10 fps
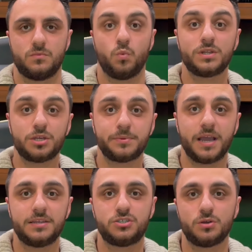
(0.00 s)
What's up you
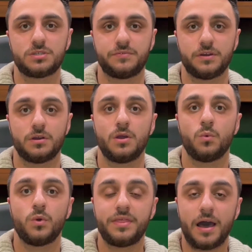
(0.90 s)
guys, Joseph here.
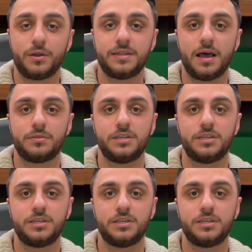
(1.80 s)
Without a doubt,